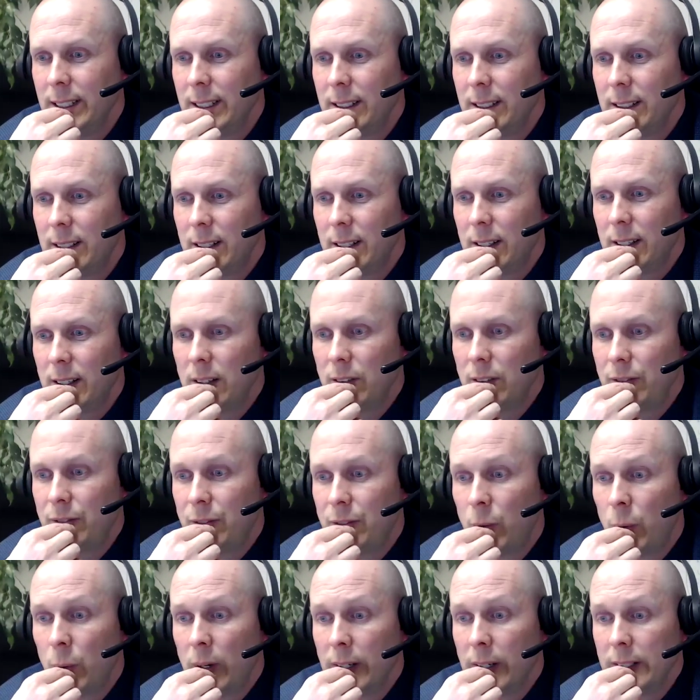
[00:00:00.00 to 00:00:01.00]

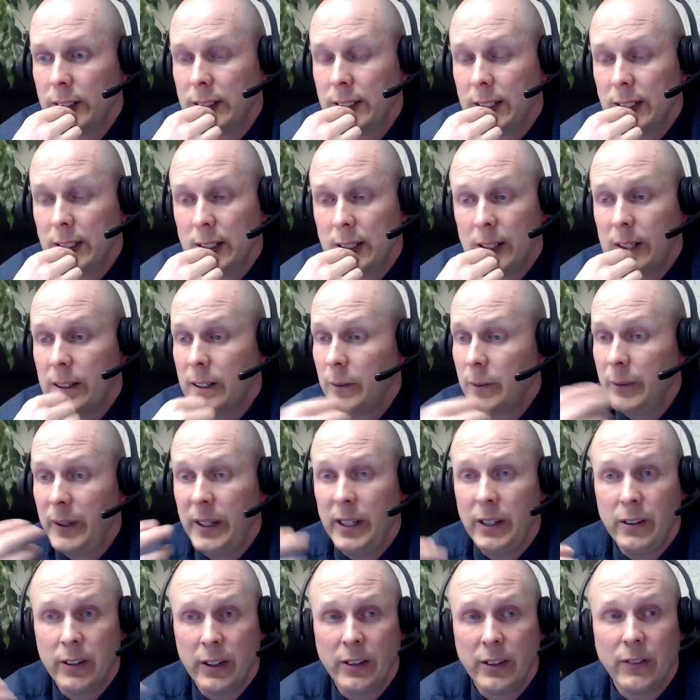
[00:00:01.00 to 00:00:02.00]
for it. And I'm
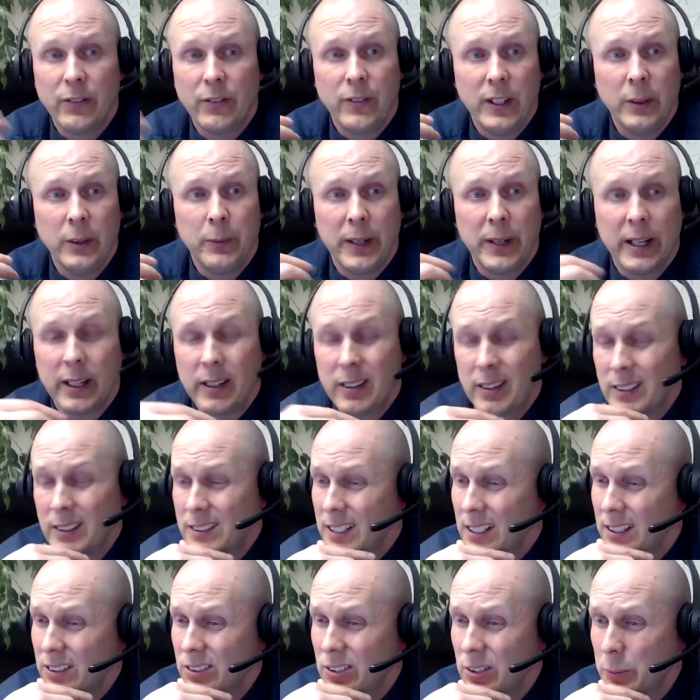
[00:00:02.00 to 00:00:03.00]
hearing feedback that's
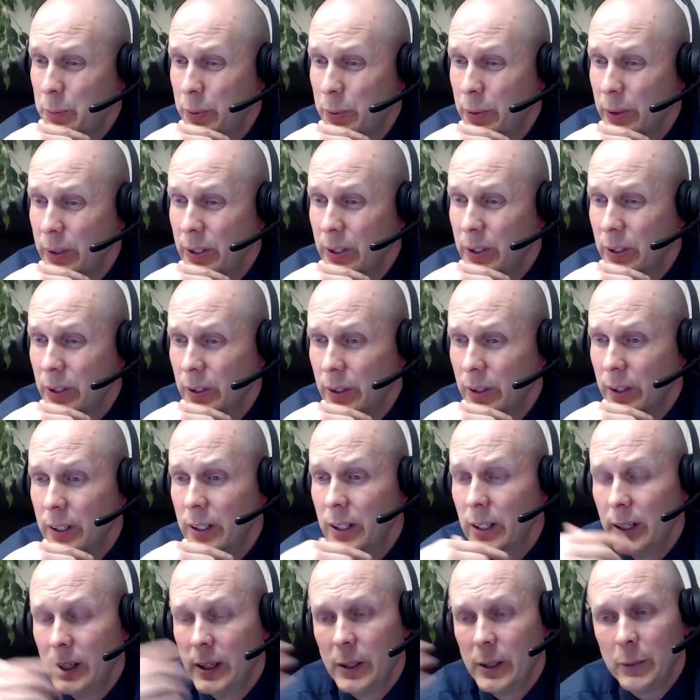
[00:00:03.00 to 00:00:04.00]
actually pretty good.
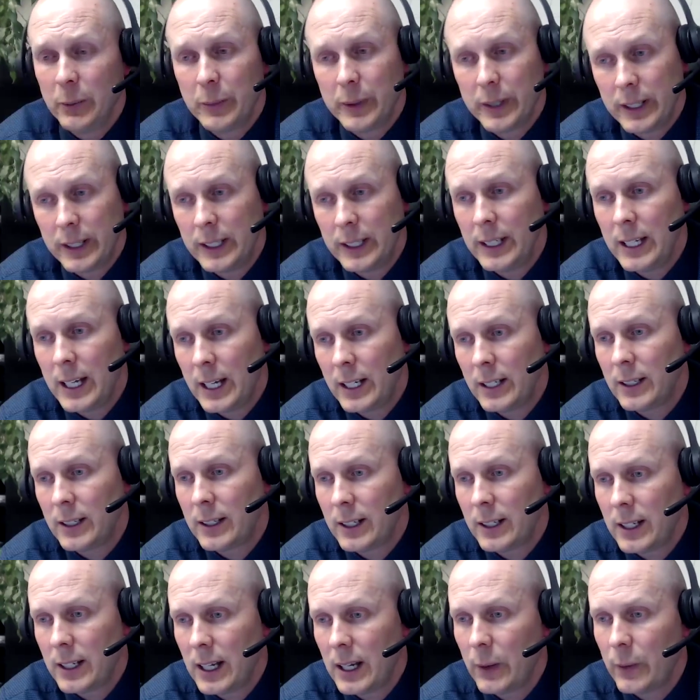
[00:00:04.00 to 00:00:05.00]
But at the end of the
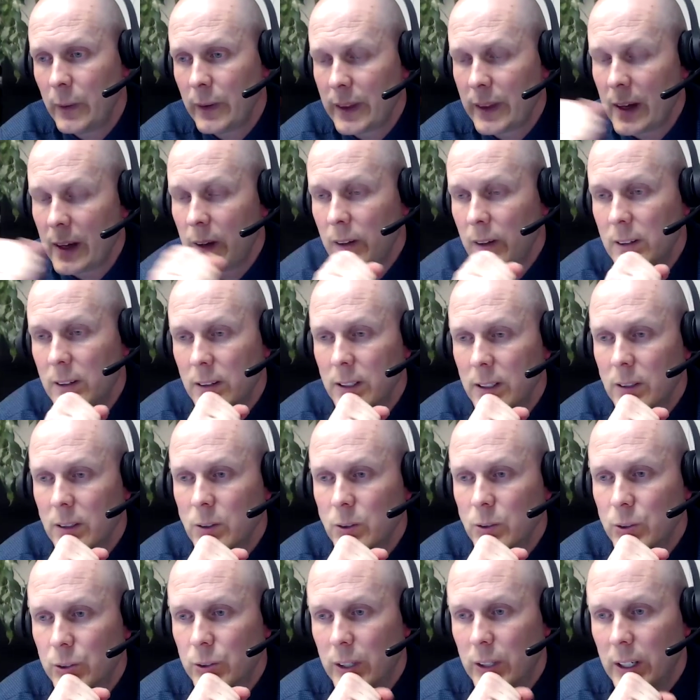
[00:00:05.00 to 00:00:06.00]
day, without a
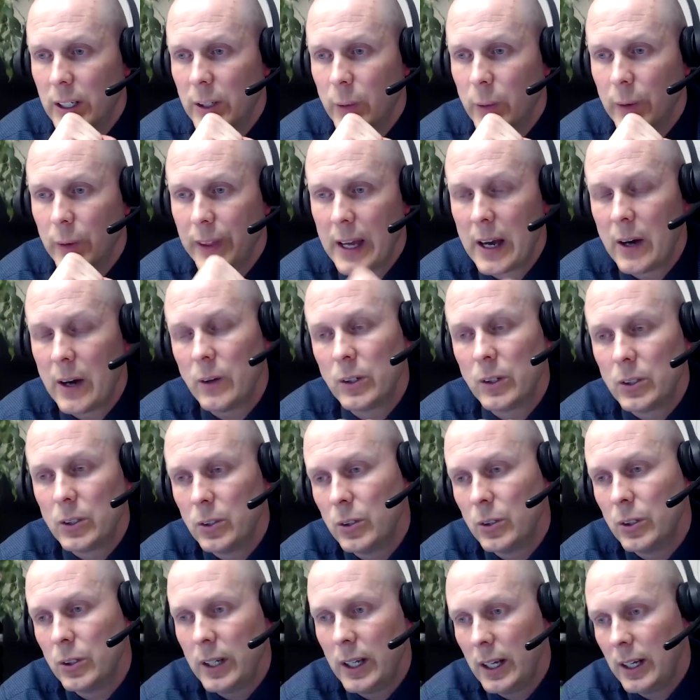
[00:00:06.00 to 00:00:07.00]
clinical trial, without
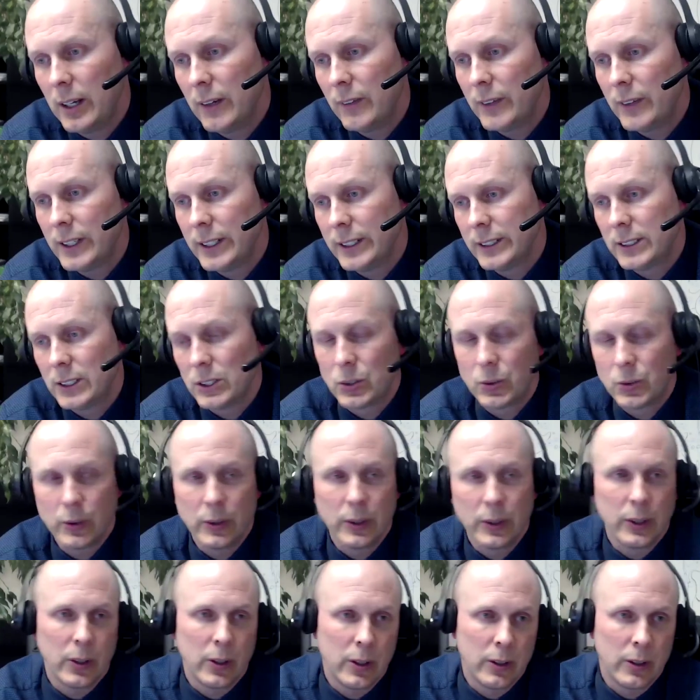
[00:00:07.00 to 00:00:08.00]
good evidence, it's
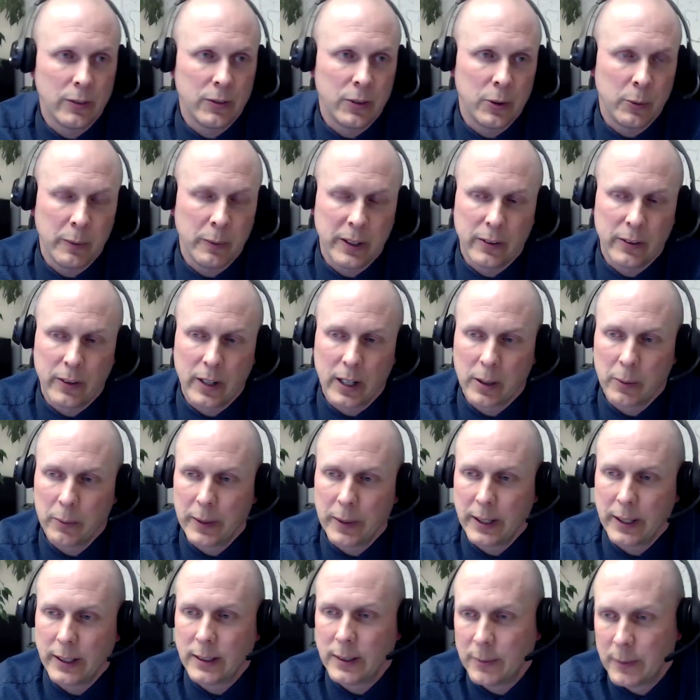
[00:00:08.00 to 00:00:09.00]
really hard for me to
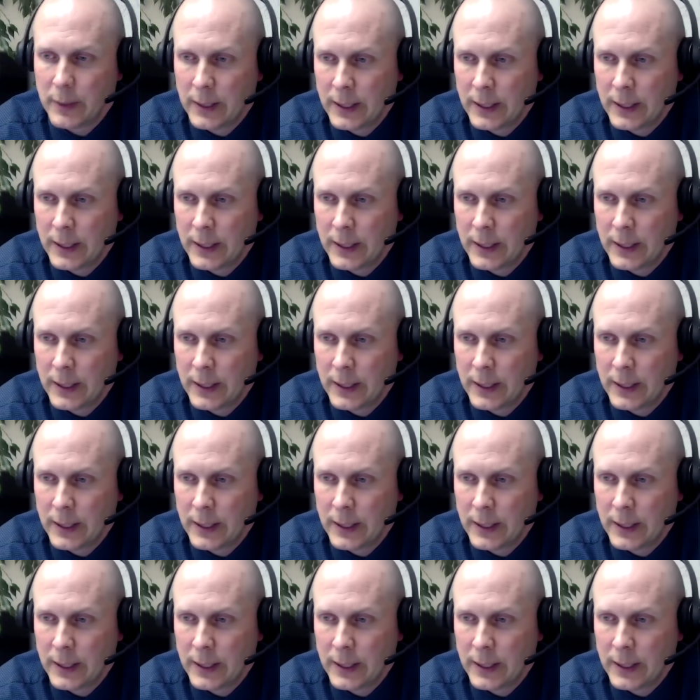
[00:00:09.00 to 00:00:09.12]
recommend.